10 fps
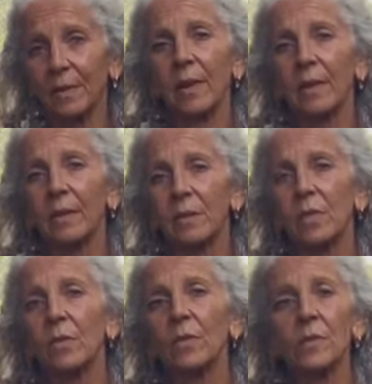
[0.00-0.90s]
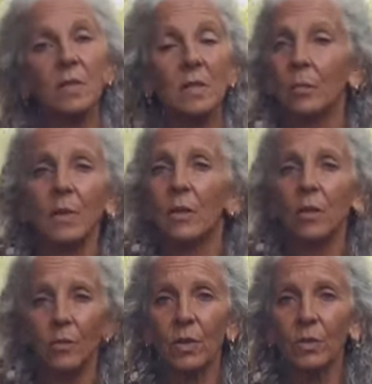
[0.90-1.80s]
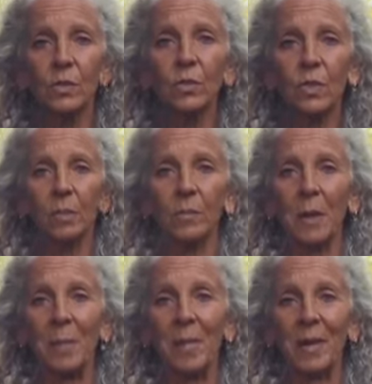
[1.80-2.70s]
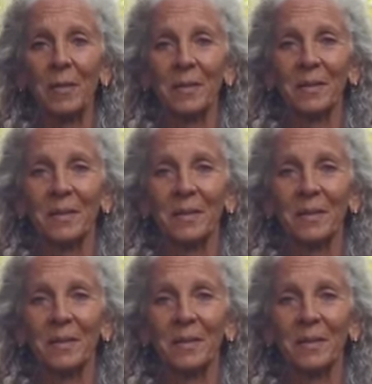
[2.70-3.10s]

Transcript: And so this is something that you can do something about.